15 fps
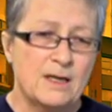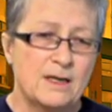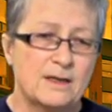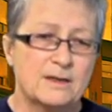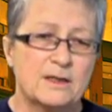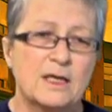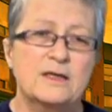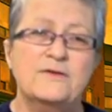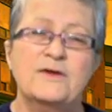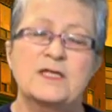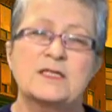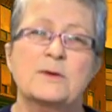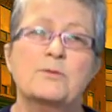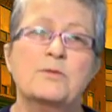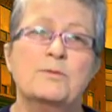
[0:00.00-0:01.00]
uh, kind of
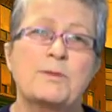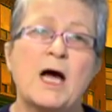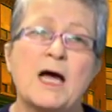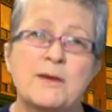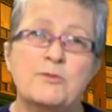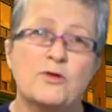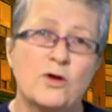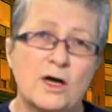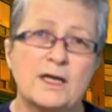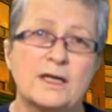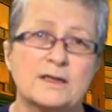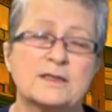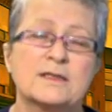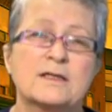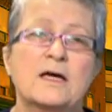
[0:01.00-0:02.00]
as a
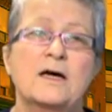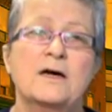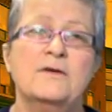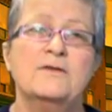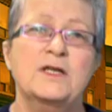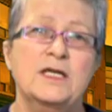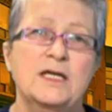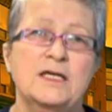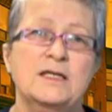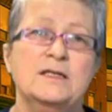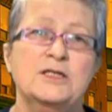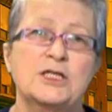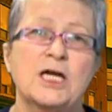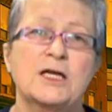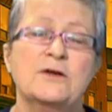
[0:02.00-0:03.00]
byproduct of the
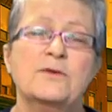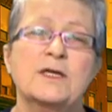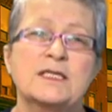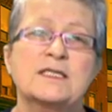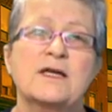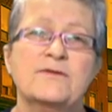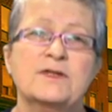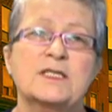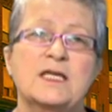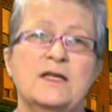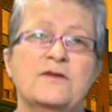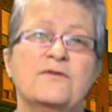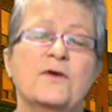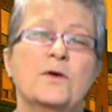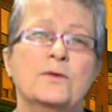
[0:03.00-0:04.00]
January
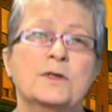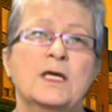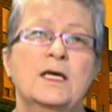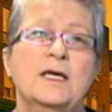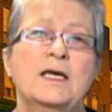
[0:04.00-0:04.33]
17th vote